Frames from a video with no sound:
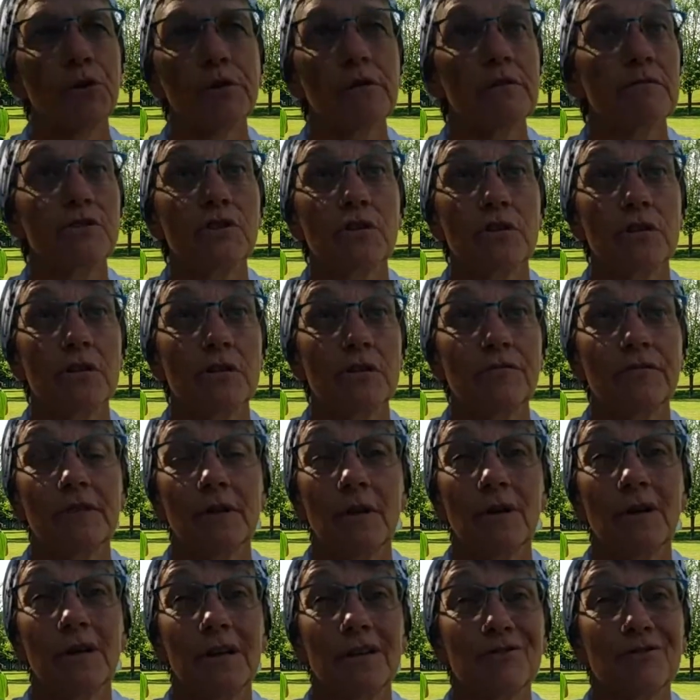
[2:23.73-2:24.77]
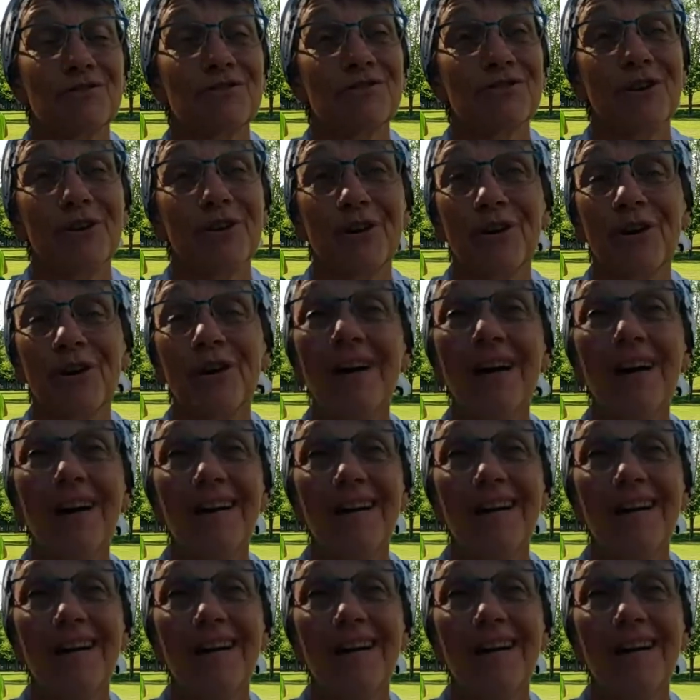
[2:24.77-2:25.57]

the murder of George Floyd. So